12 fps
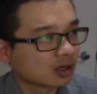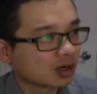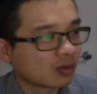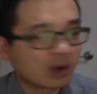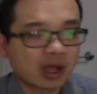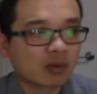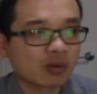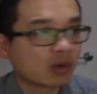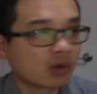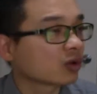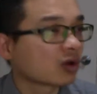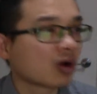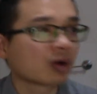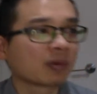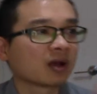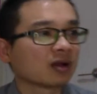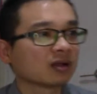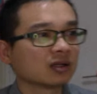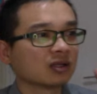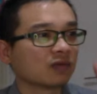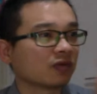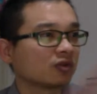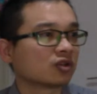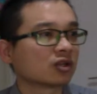We will talk about in the
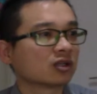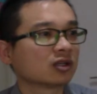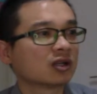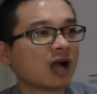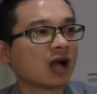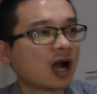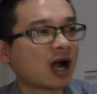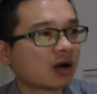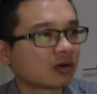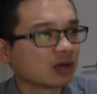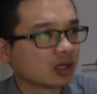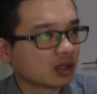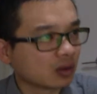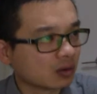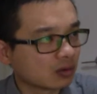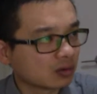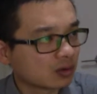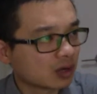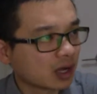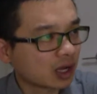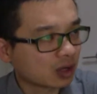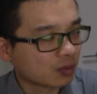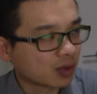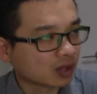future how needle
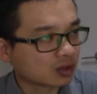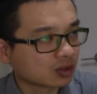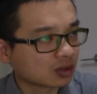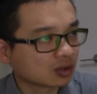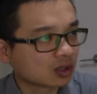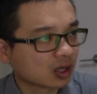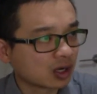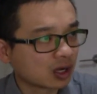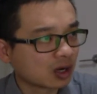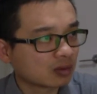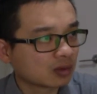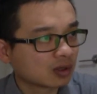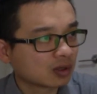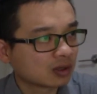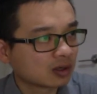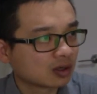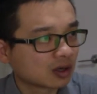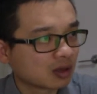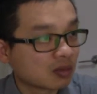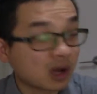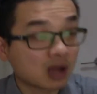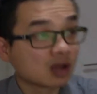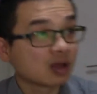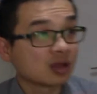acupuncture can help. Okay,
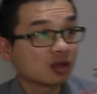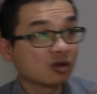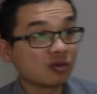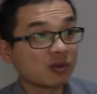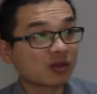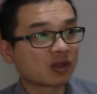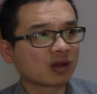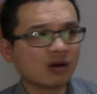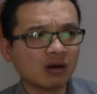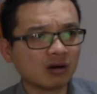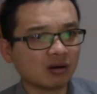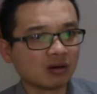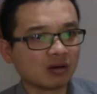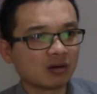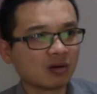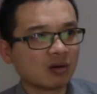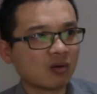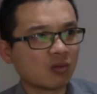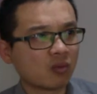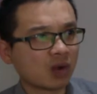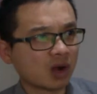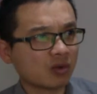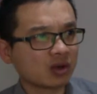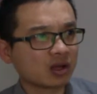but you may think, oh,
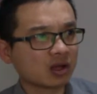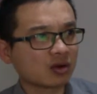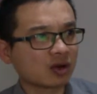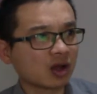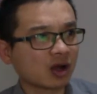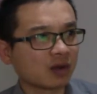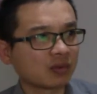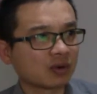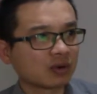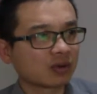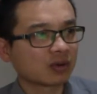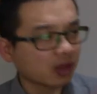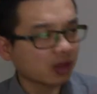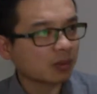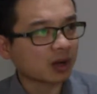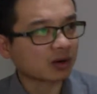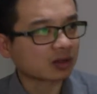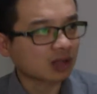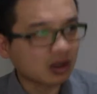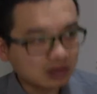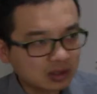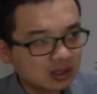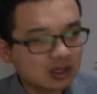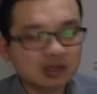why would needle help? Think about
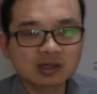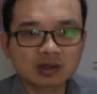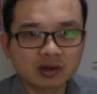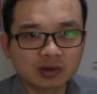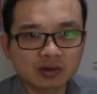1,000 years ago.